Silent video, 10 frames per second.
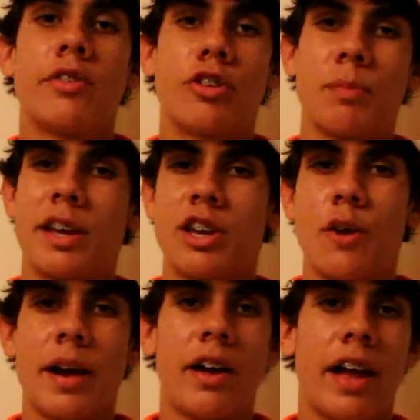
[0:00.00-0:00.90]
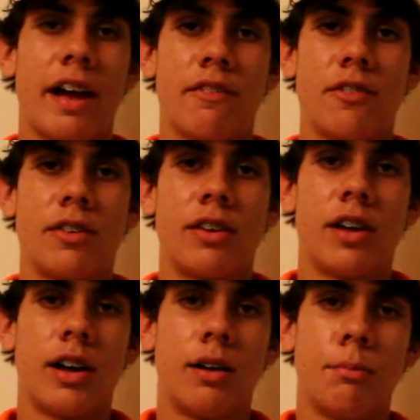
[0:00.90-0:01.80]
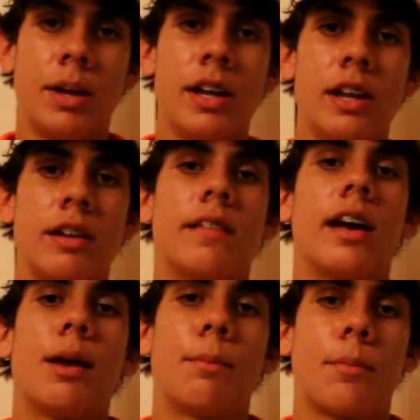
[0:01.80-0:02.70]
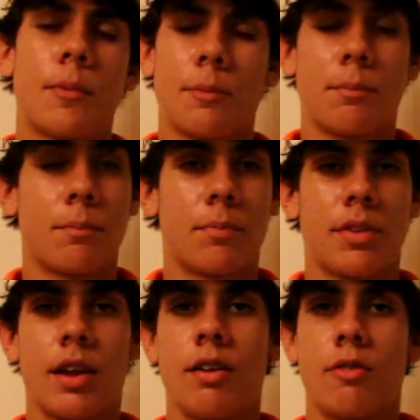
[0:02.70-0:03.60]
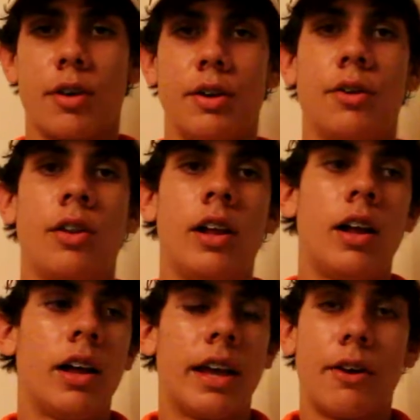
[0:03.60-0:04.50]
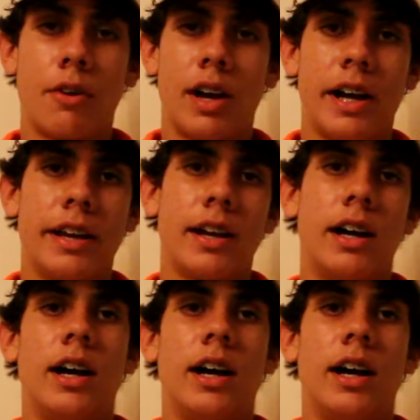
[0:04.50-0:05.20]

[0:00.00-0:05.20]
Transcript: just my go out, have fun type of reel and rod.